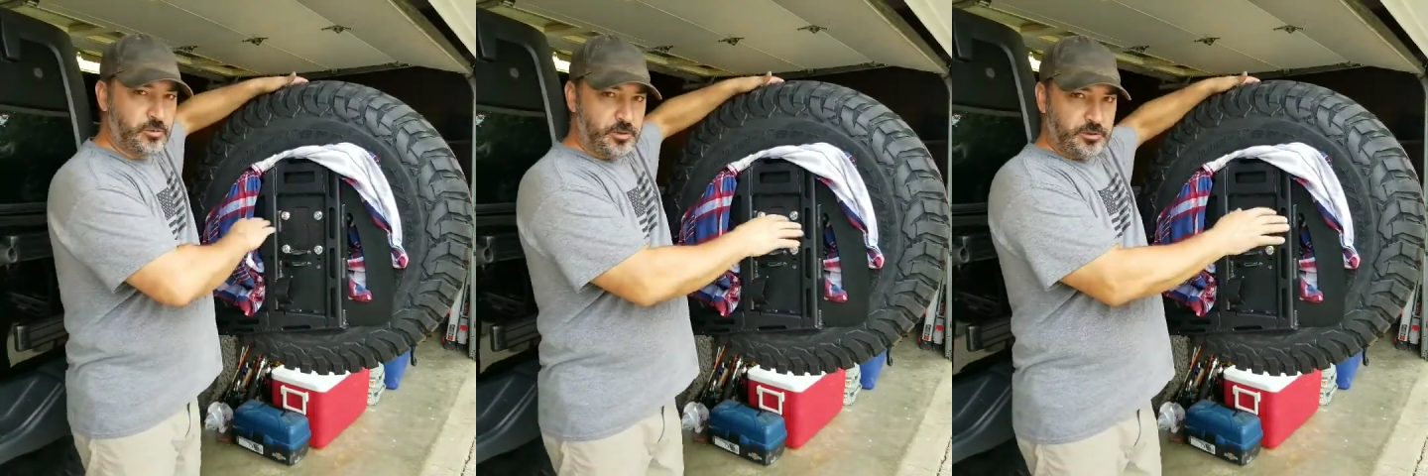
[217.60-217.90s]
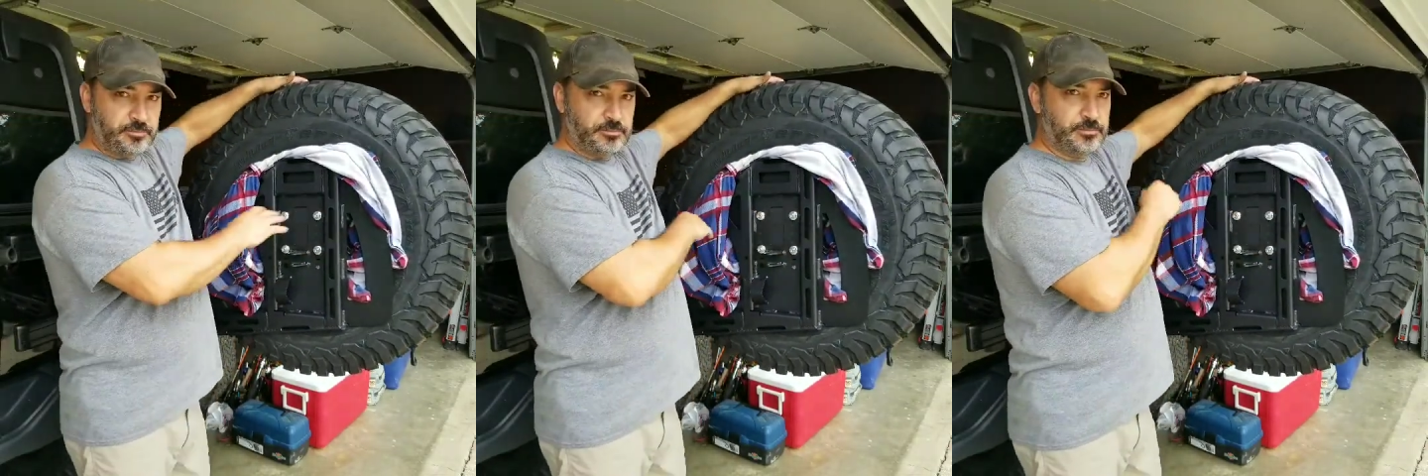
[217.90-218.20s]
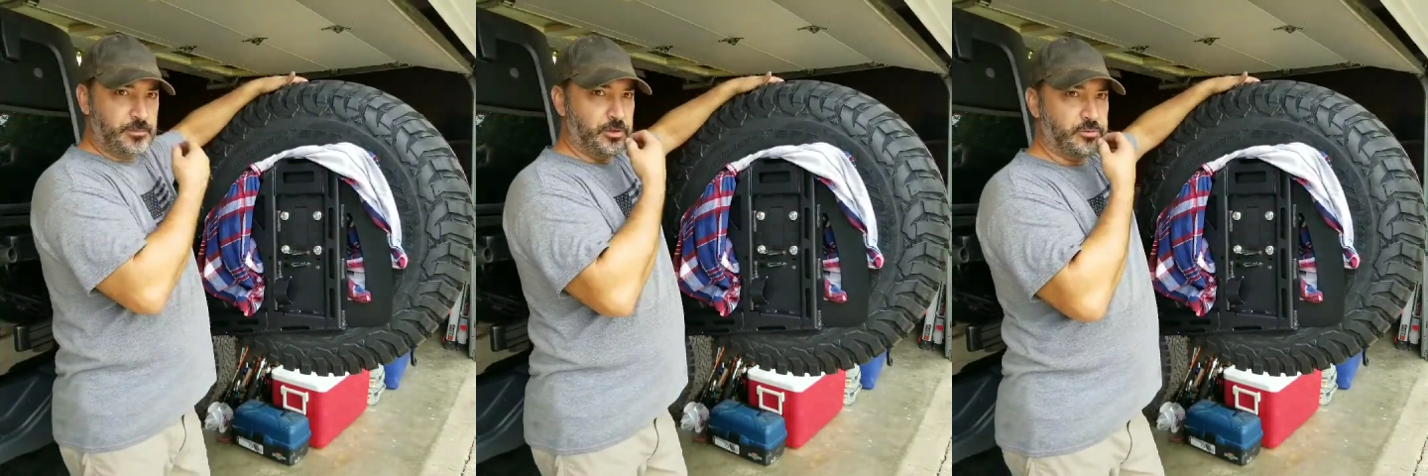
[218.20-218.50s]
You don't want
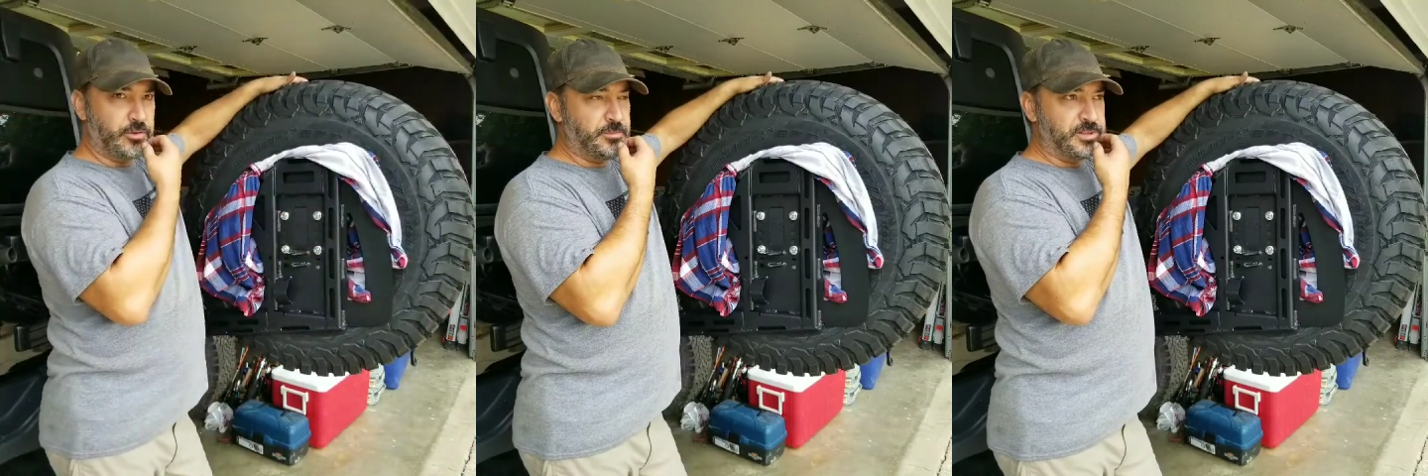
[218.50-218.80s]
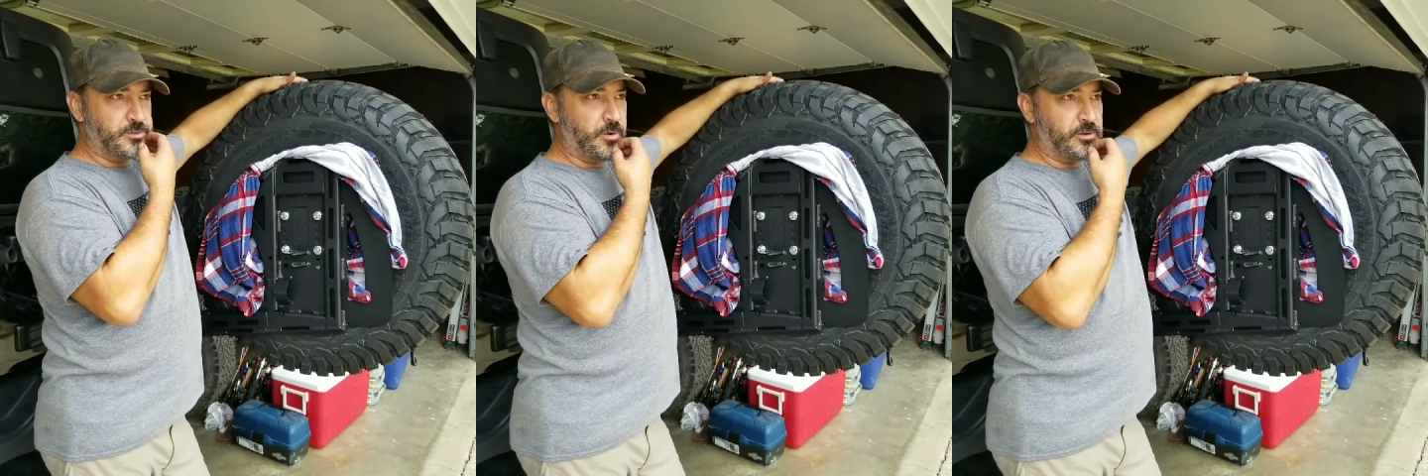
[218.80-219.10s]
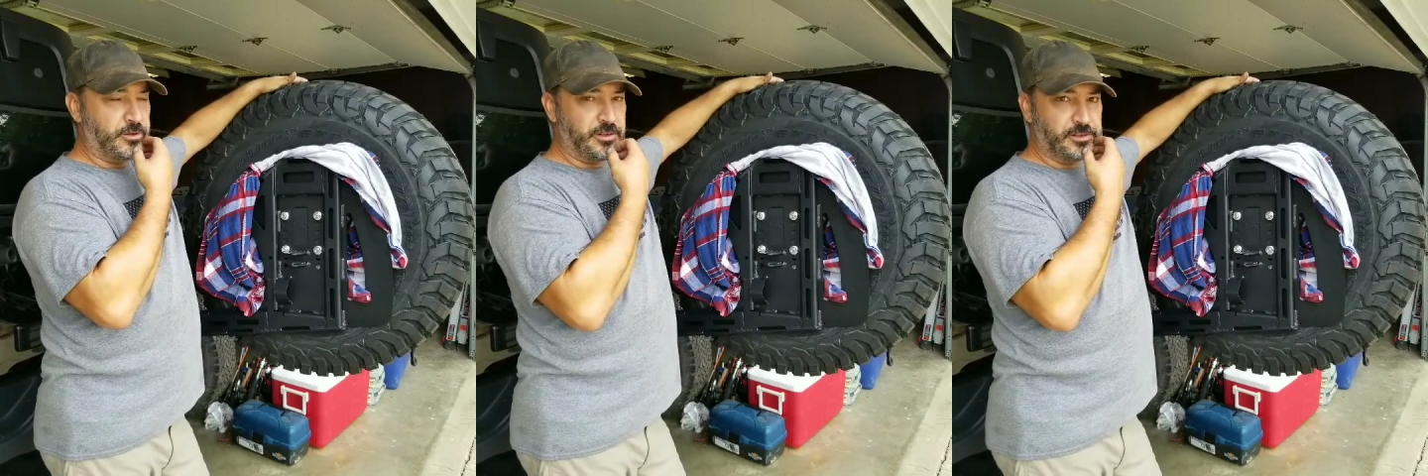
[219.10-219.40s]
your drill bits
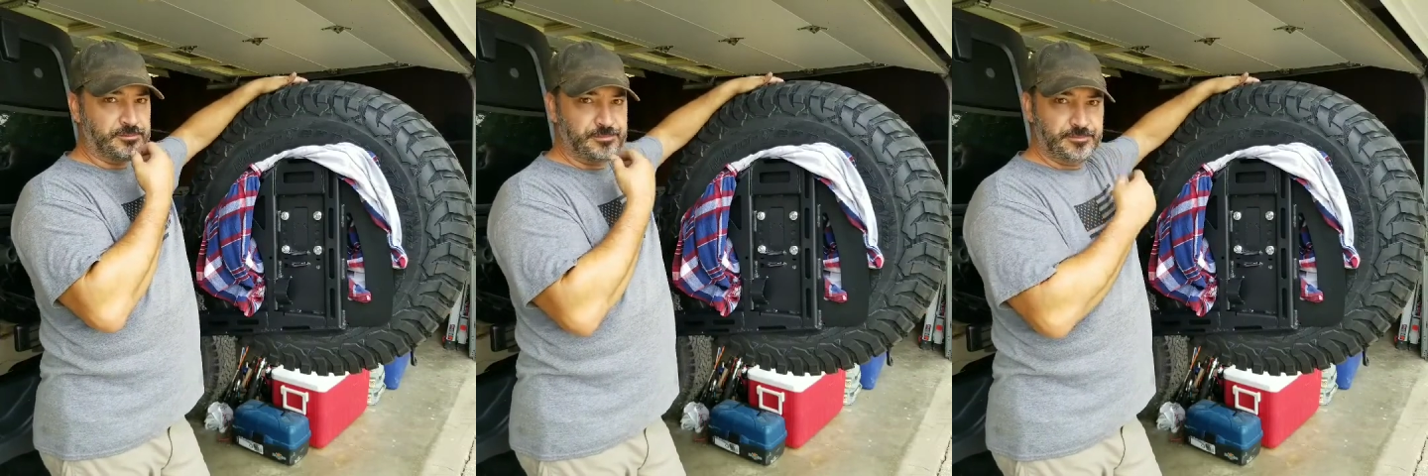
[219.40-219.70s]
wandering